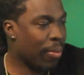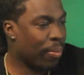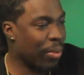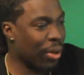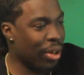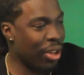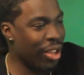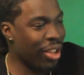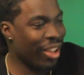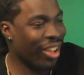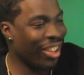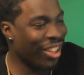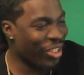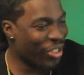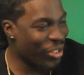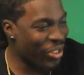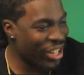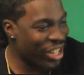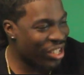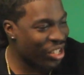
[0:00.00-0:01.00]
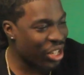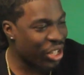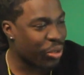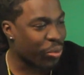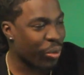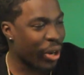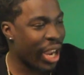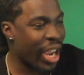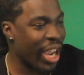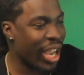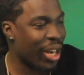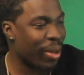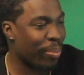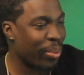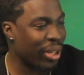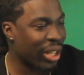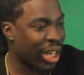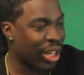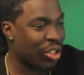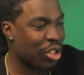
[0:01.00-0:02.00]
But when he just ran and
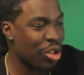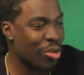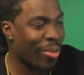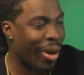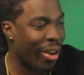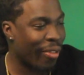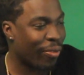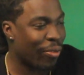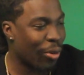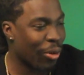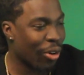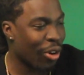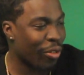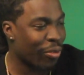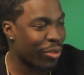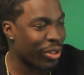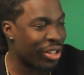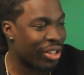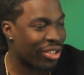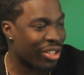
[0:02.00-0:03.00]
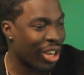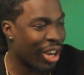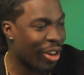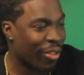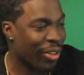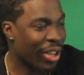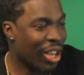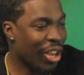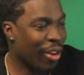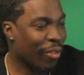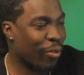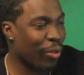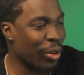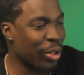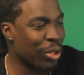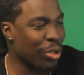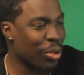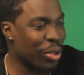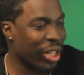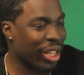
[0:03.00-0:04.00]
put like a 2x4 over himself for a
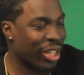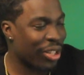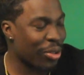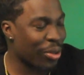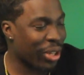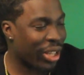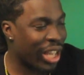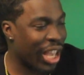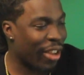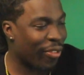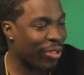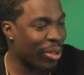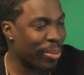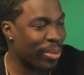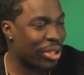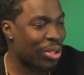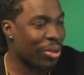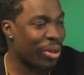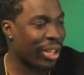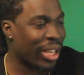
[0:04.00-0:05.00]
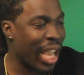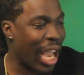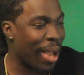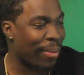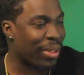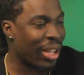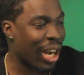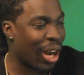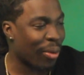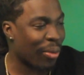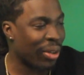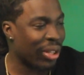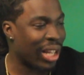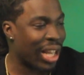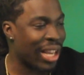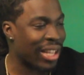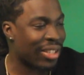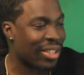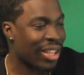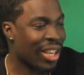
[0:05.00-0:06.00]
dude to do a kickflip into a gap, then I
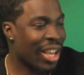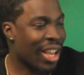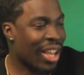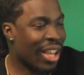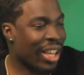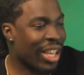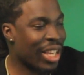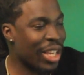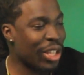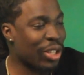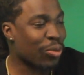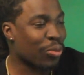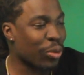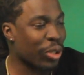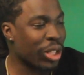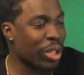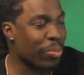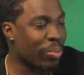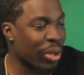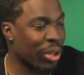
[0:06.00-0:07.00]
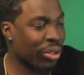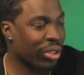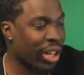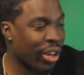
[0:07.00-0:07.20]
realized he is really built